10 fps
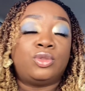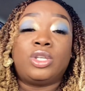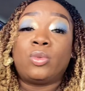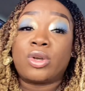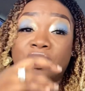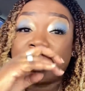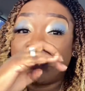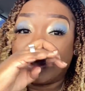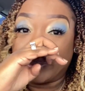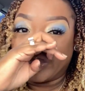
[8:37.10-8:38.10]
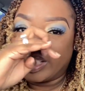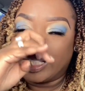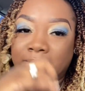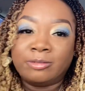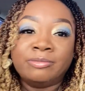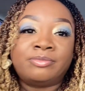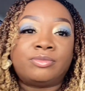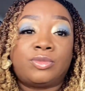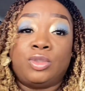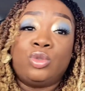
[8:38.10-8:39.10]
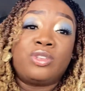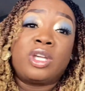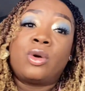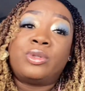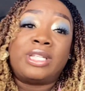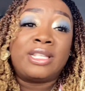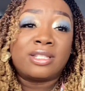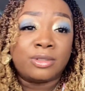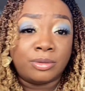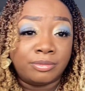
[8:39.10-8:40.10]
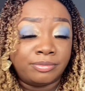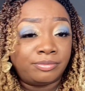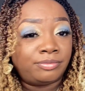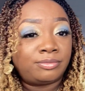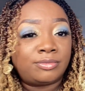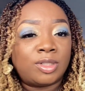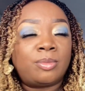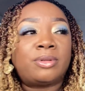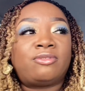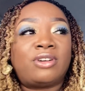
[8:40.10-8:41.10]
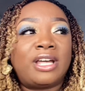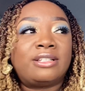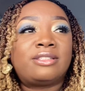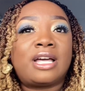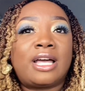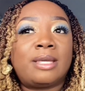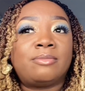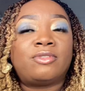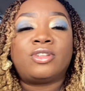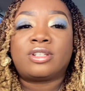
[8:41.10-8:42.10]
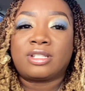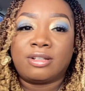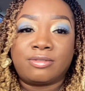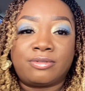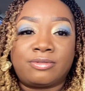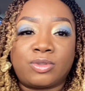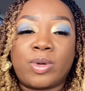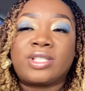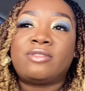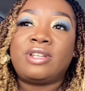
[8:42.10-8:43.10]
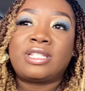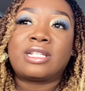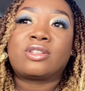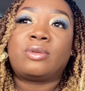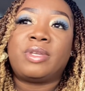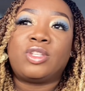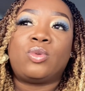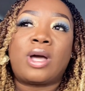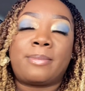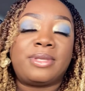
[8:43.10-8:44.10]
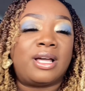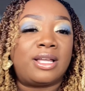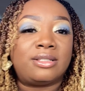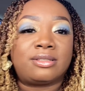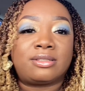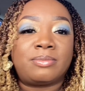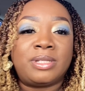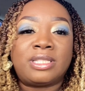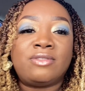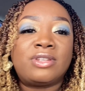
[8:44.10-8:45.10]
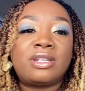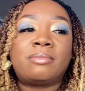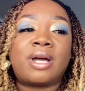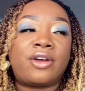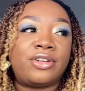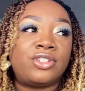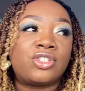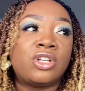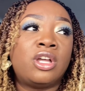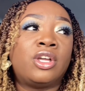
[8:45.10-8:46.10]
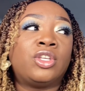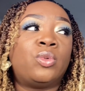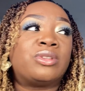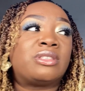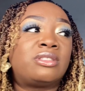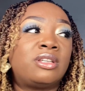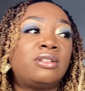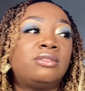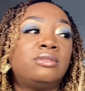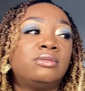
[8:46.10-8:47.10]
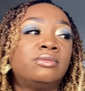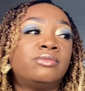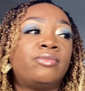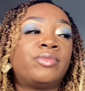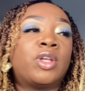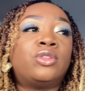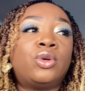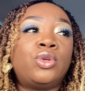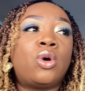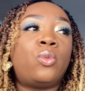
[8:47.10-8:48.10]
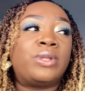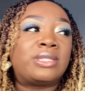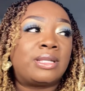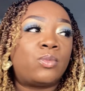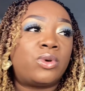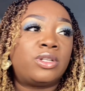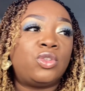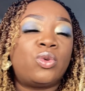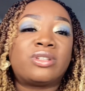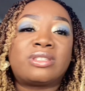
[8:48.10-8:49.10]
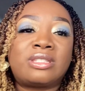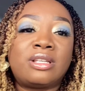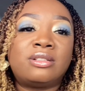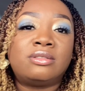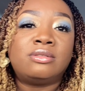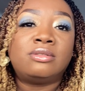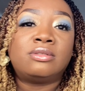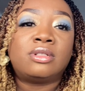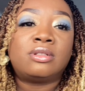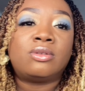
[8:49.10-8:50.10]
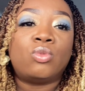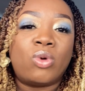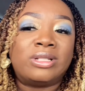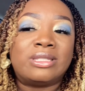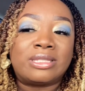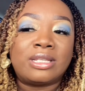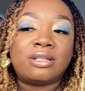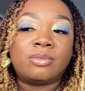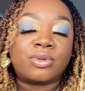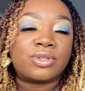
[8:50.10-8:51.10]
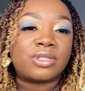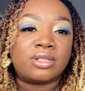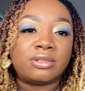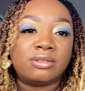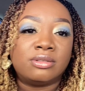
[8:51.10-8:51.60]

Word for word: You can watch TV alone. You even can go on dates alone. You know, but find time for yourself. To activities that's going to make you happy, guys. Because even in a marriage, you are still, although you are with someone, you are still one single person